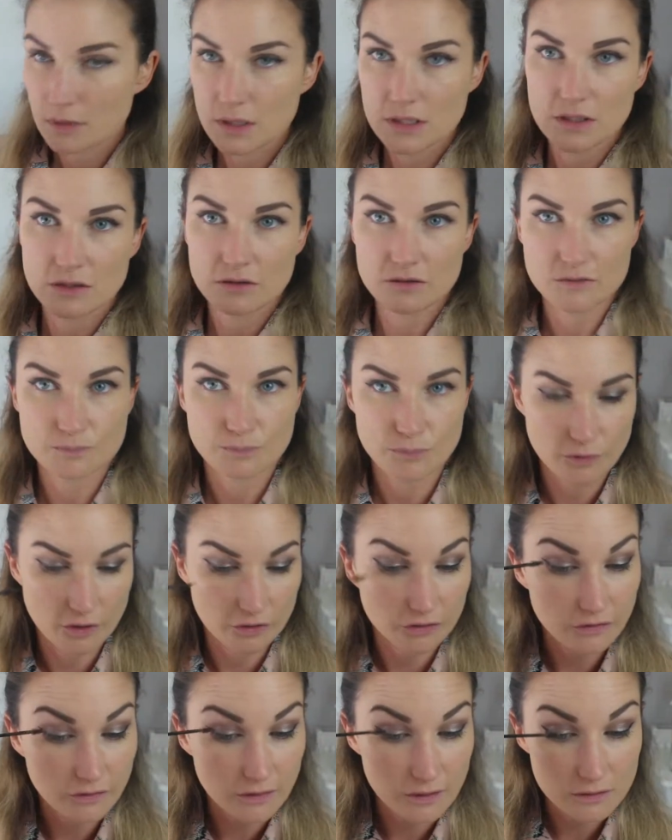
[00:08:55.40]
You can just
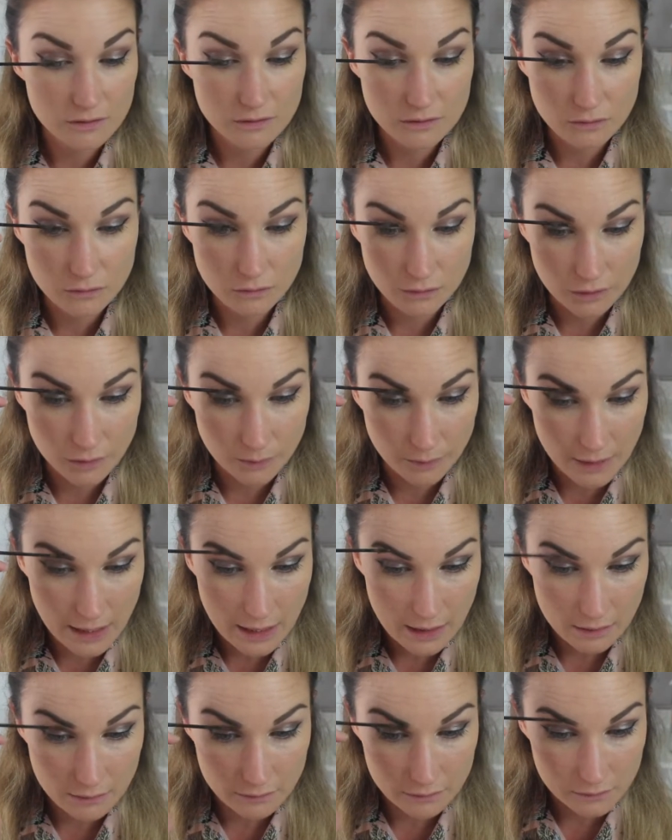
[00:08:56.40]
brush this through your
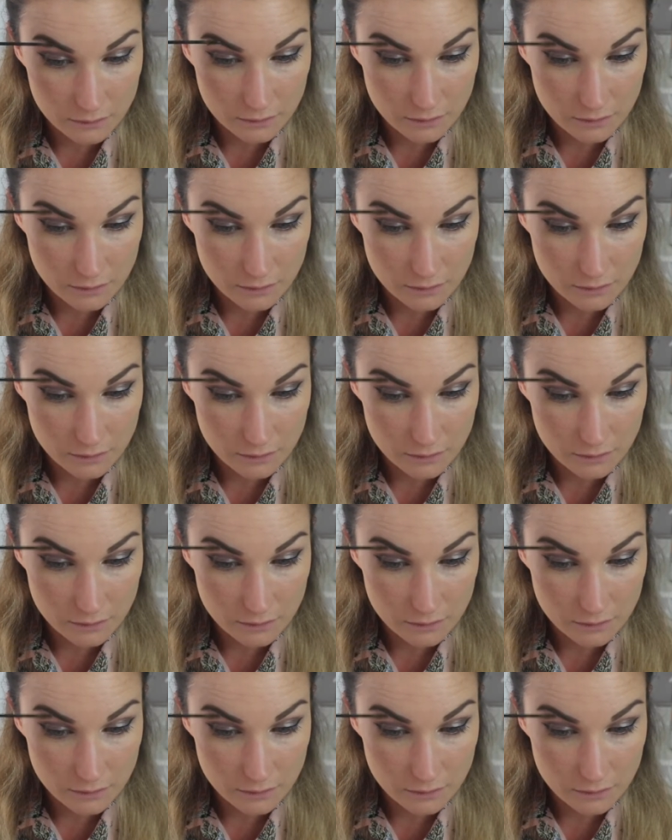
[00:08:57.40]
brows